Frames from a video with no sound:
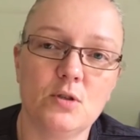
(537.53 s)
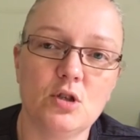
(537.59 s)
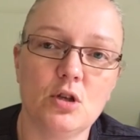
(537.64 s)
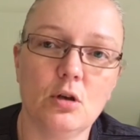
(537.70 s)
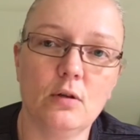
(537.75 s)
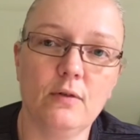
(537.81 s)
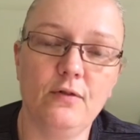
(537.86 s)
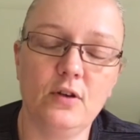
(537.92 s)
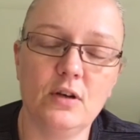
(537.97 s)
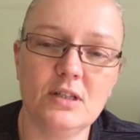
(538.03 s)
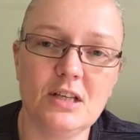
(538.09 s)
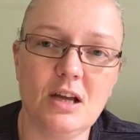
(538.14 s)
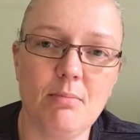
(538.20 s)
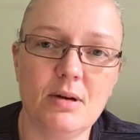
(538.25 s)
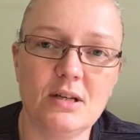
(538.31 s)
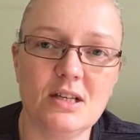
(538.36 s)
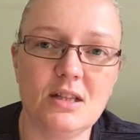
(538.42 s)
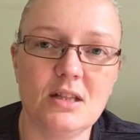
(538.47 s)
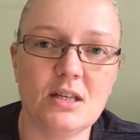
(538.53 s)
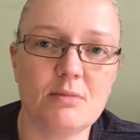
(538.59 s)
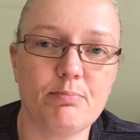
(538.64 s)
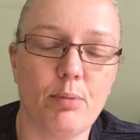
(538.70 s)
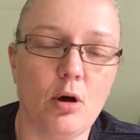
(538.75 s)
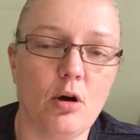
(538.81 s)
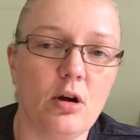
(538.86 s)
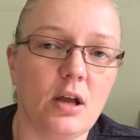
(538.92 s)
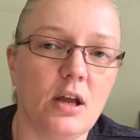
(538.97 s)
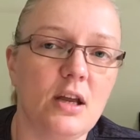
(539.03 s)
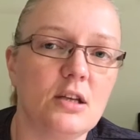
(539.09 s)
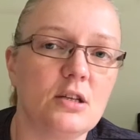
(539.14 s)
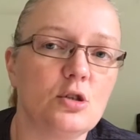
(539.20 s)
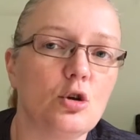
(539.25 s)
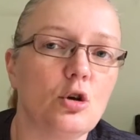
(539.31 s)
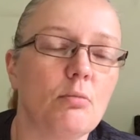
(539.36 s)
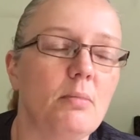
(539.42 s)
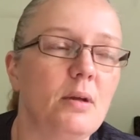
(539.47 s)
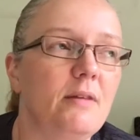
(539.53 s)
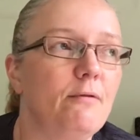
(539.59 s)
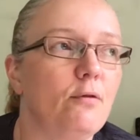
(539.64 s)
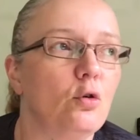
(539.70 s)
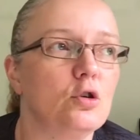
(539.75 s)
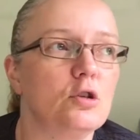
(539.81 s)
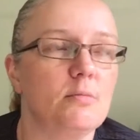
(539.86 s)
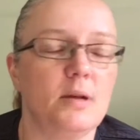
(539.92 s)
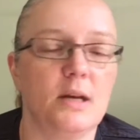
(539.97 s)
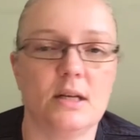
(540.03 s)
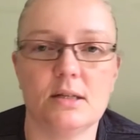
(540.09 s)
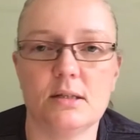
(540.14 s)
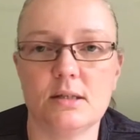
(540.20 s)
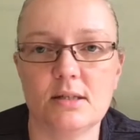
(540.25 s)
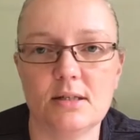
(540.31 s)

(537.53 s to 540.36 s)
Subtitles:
So the first time I did this block, it took me 40 minutes.